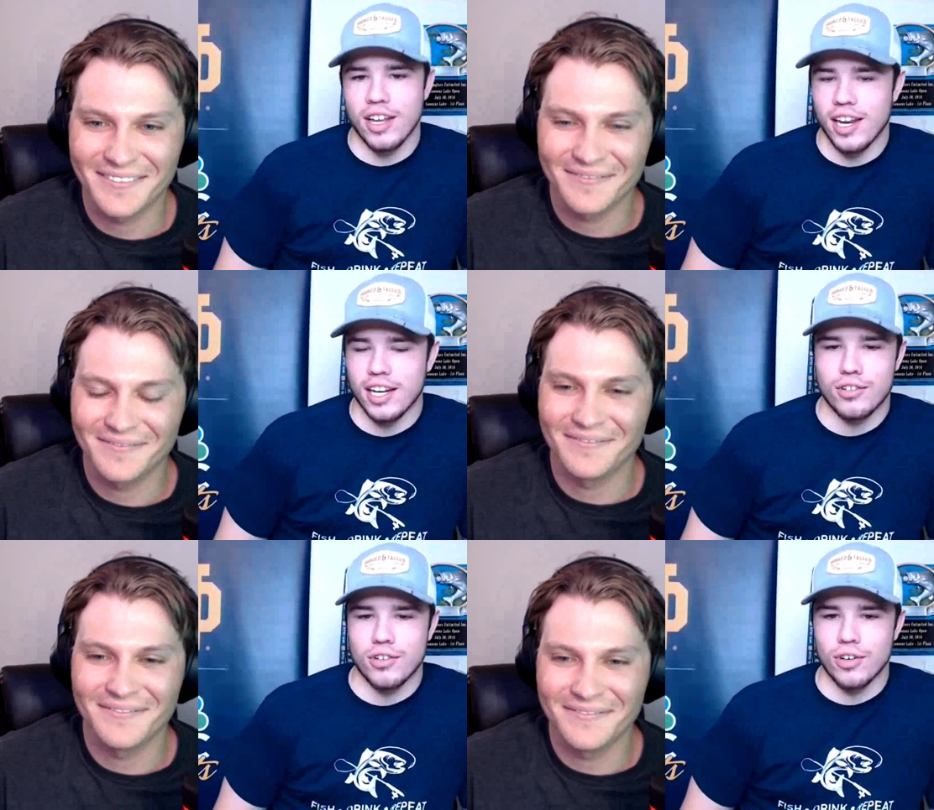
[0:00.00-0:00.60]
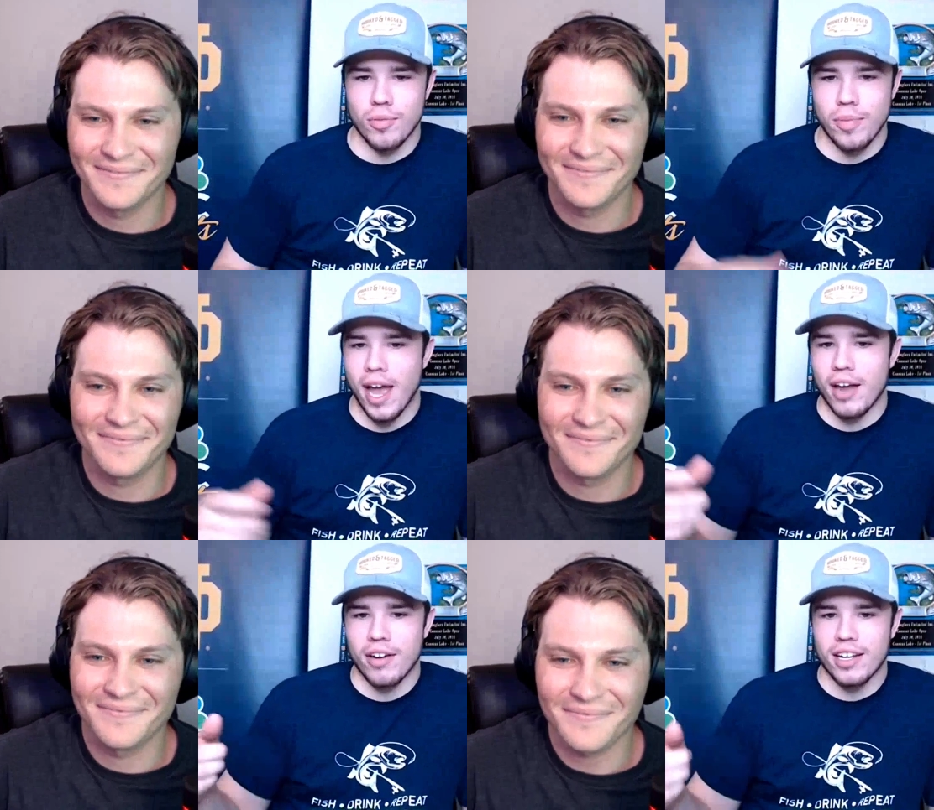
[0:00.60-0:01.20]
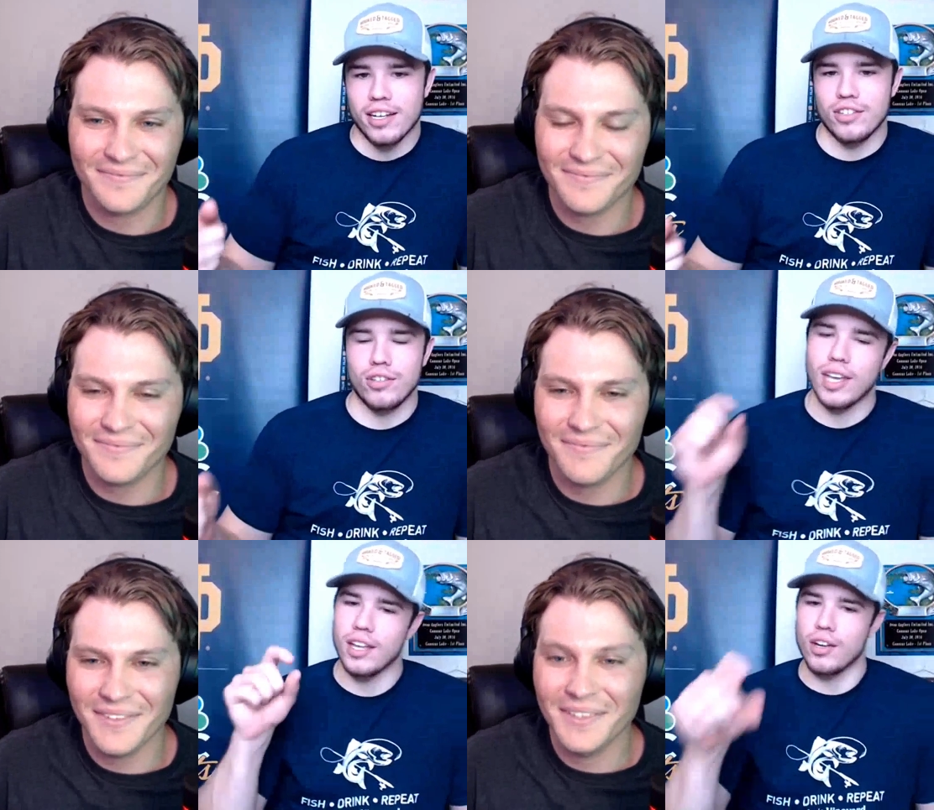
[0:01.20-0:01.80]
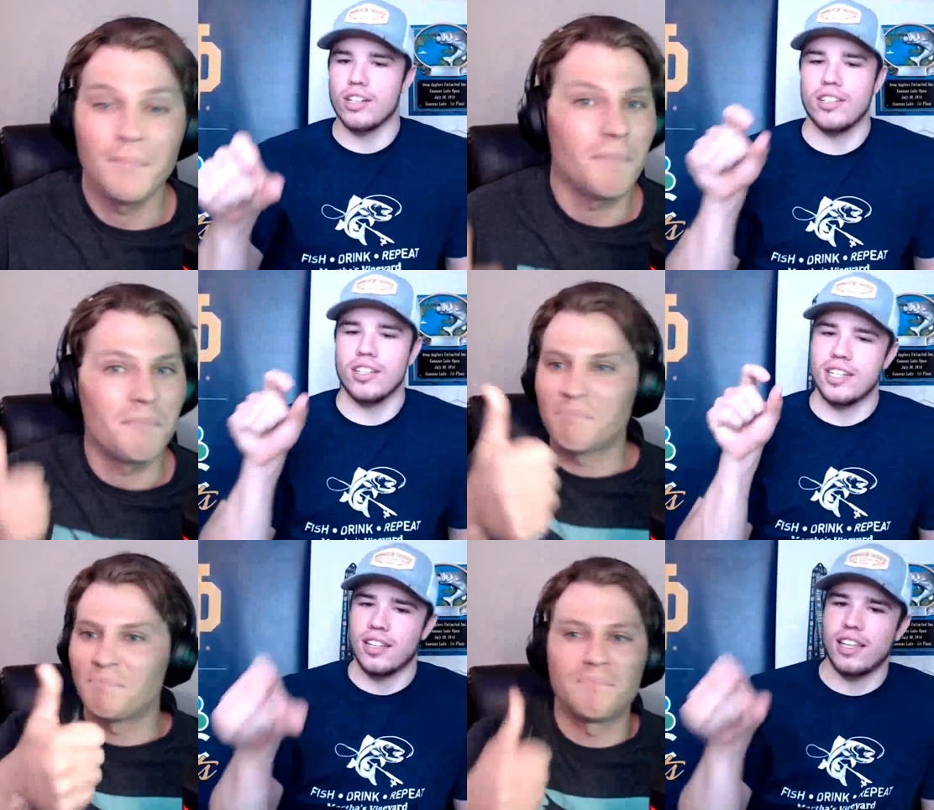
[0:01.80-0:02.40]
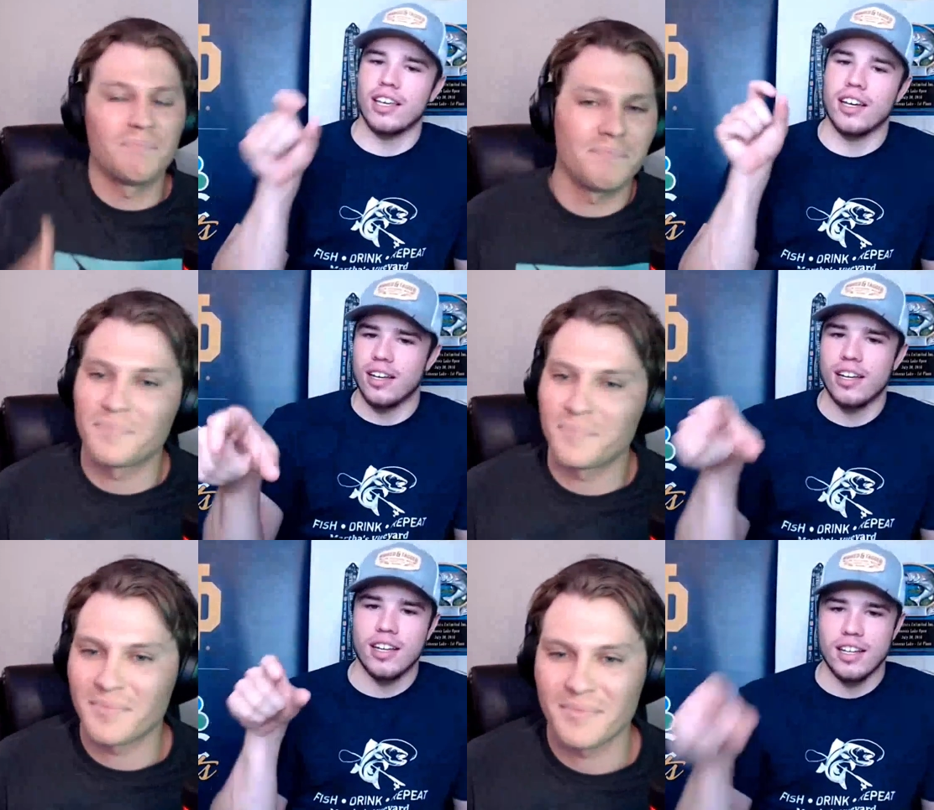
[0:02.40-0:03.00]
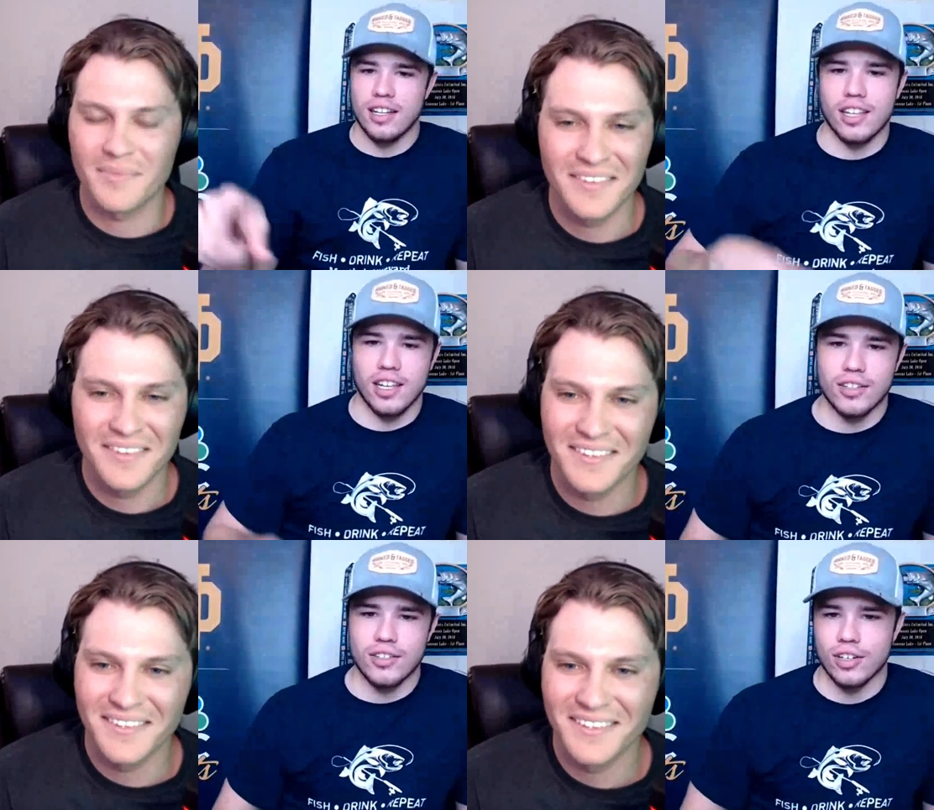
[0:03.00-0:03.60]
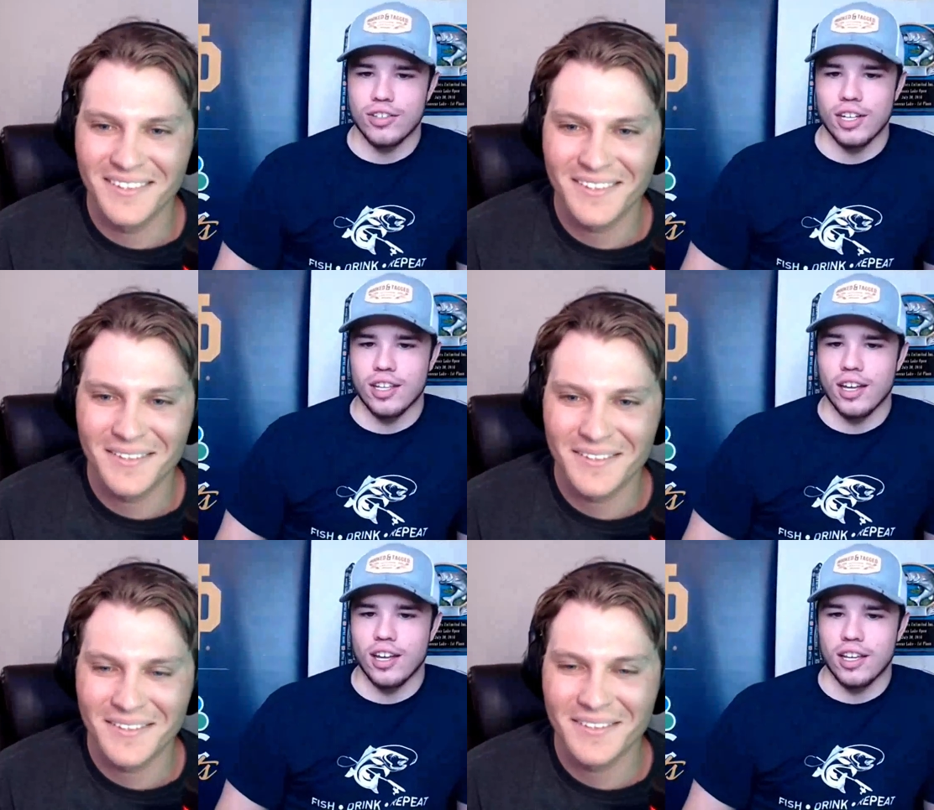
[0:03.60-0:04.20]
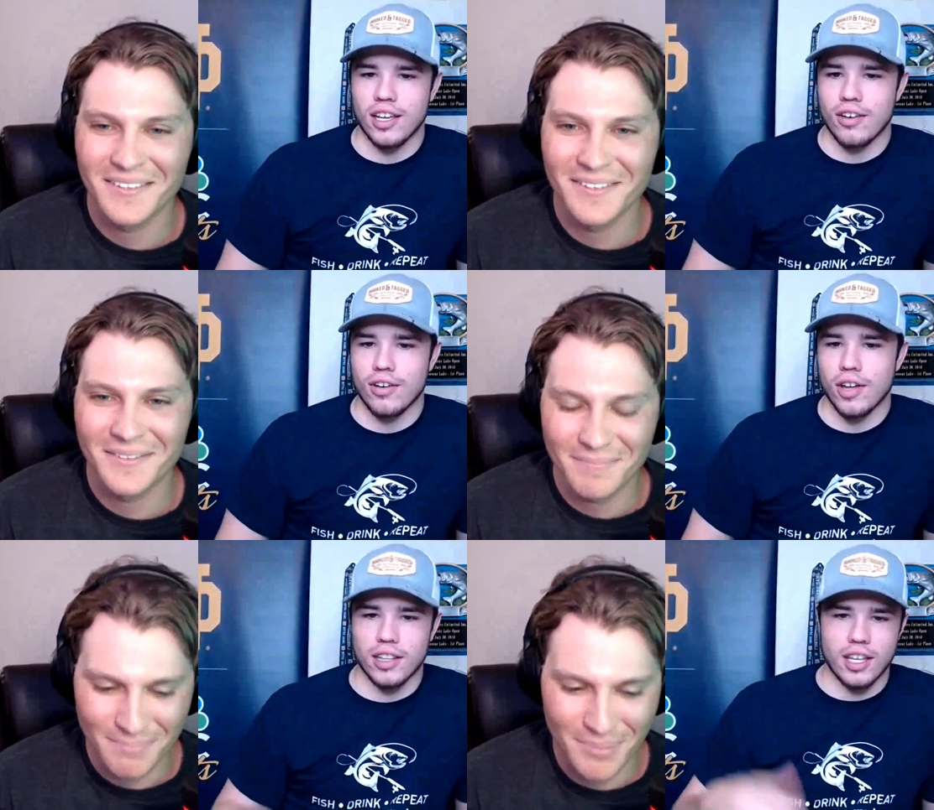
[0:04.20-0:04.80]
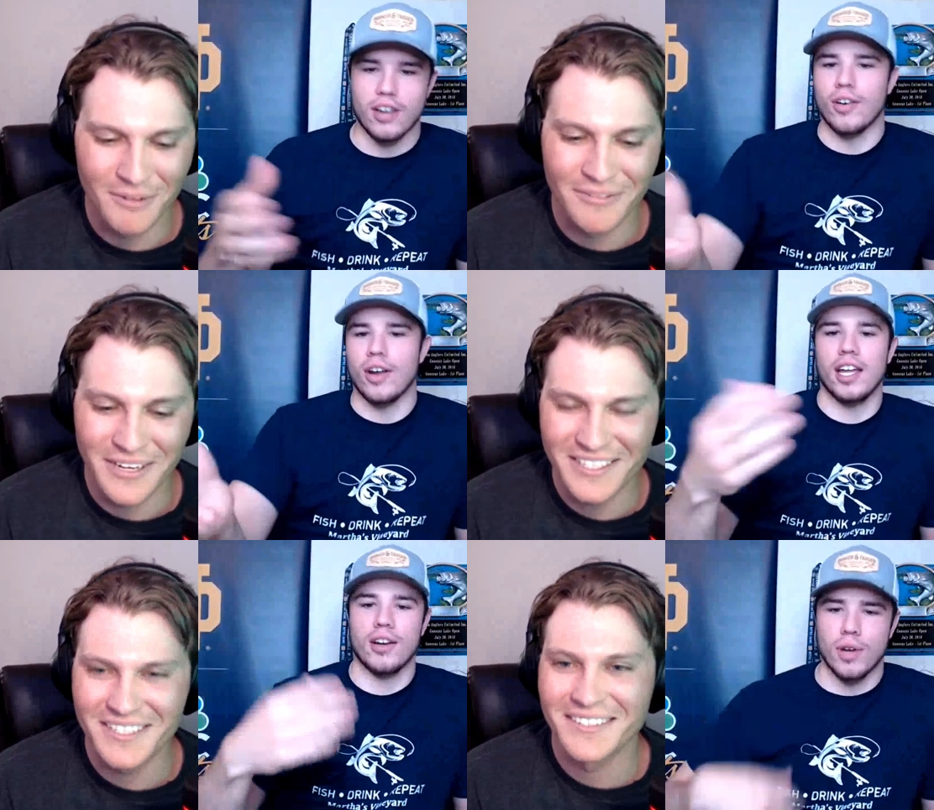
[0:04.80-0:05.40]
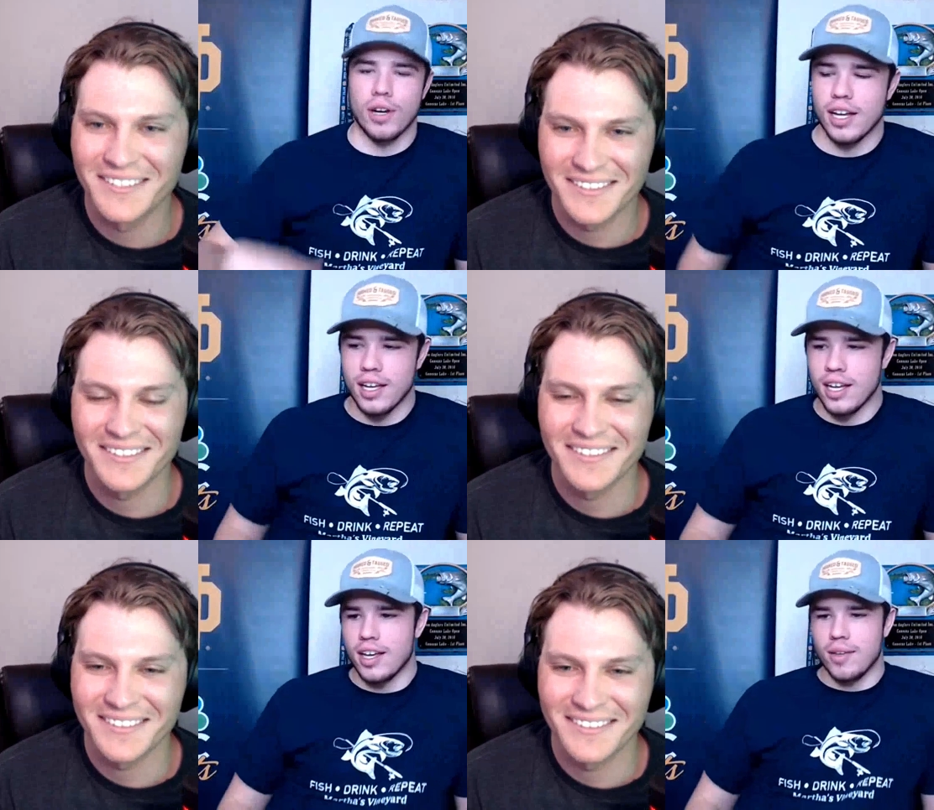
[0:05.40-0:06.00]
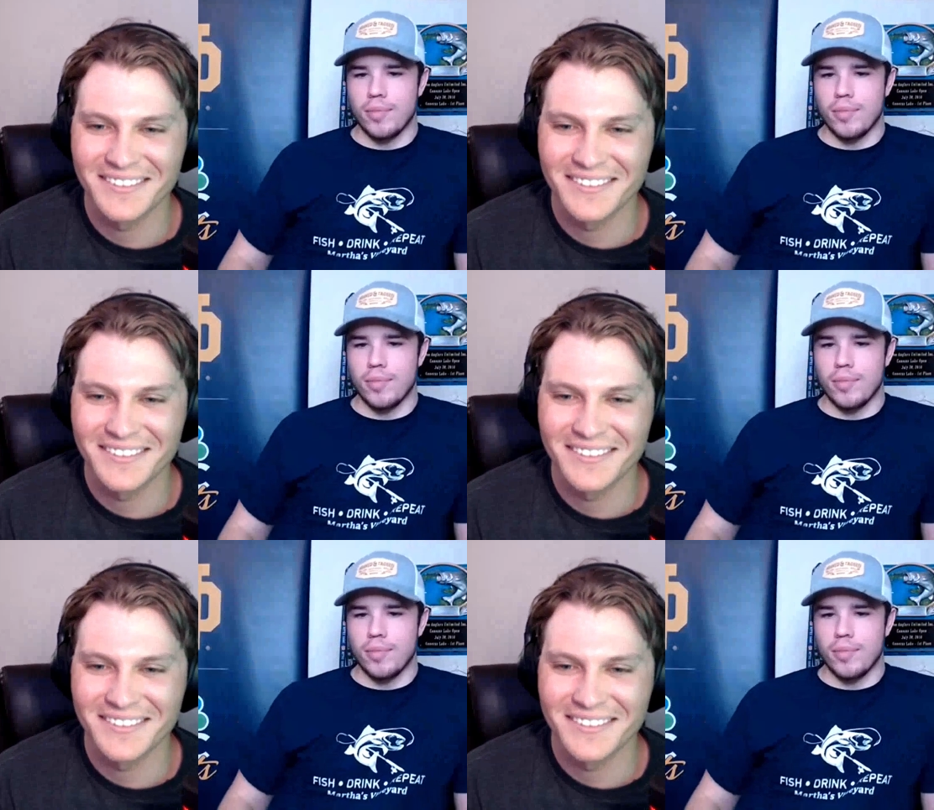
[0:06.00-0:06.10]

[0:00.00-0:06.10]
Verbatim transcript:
Speaker 1: know an external battery because you can't you know it's not the uh the inserts like the the hero like the hero eight whatnot.